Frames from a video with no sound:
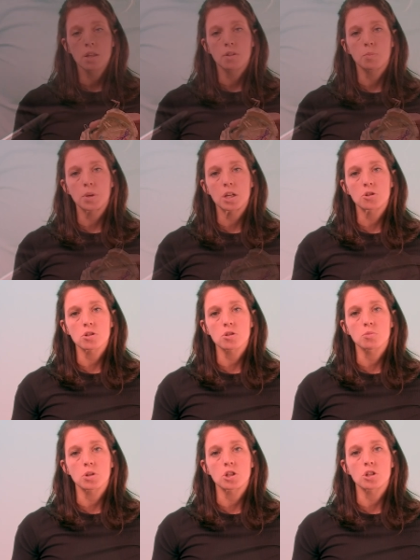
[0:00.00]
The
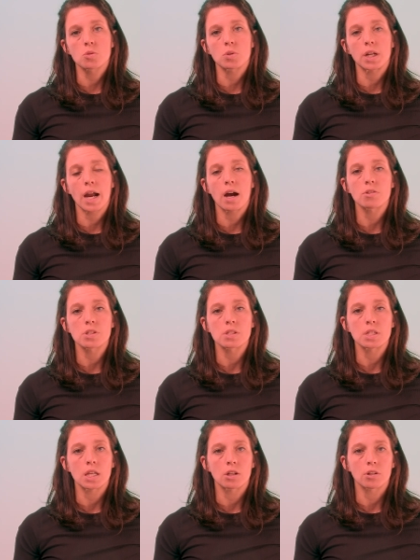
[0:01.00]
petrous ridge is what houses
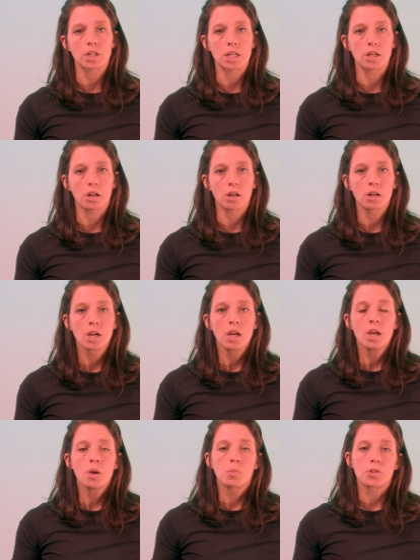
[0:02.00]
the inner ear.
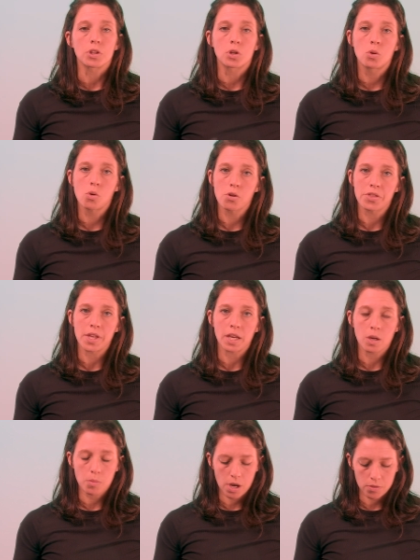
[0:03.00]
But the cool
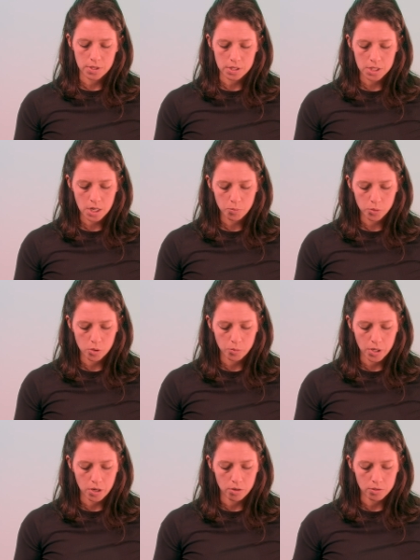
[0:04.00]
thing about this temporal
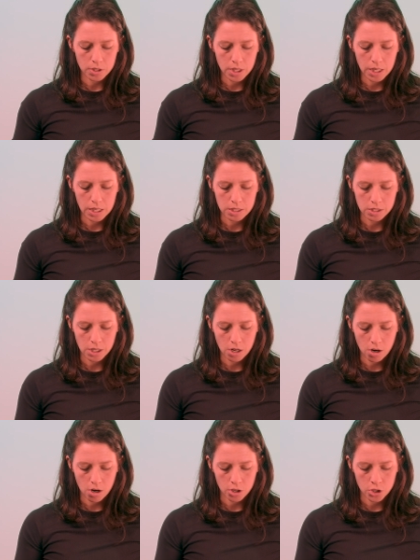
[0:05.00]
bone is
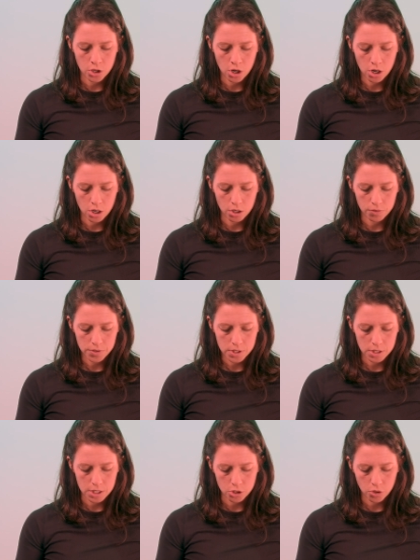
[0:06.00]
there are nerves,
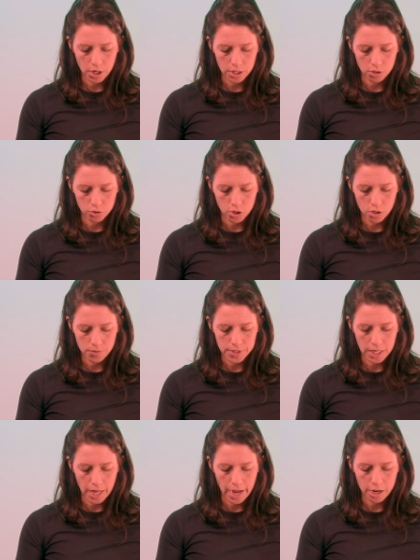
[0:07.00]
these cranial nerves
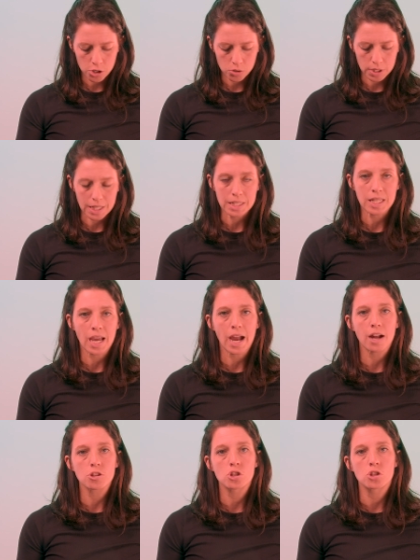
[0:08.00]
that actually
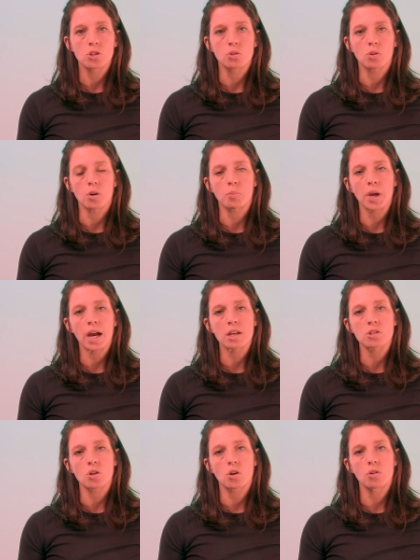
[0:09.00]
attach to or
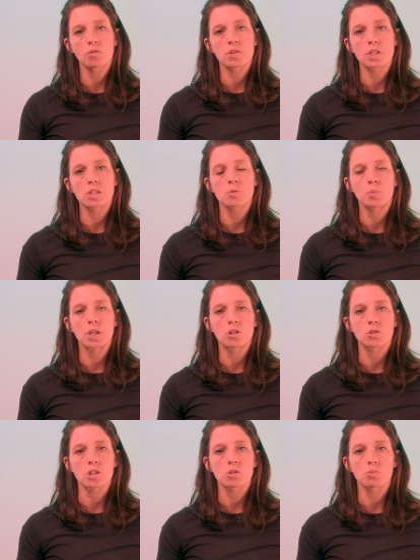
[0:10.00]
pass over this
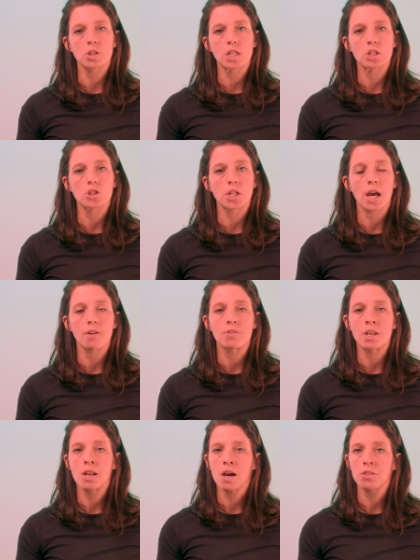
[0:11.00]
petrous ridge that have
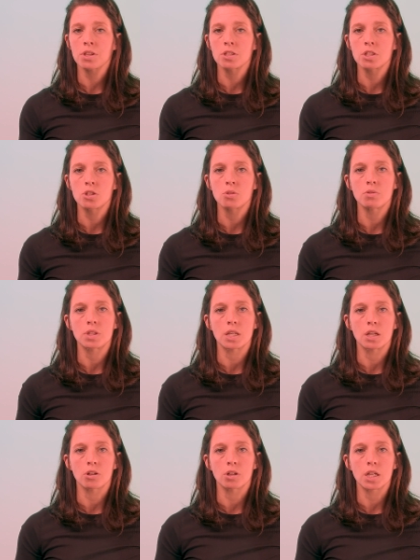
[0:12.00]
nothing to do with the
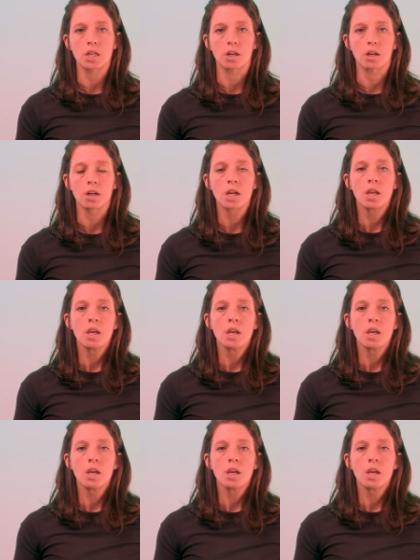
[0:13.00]
inner ear.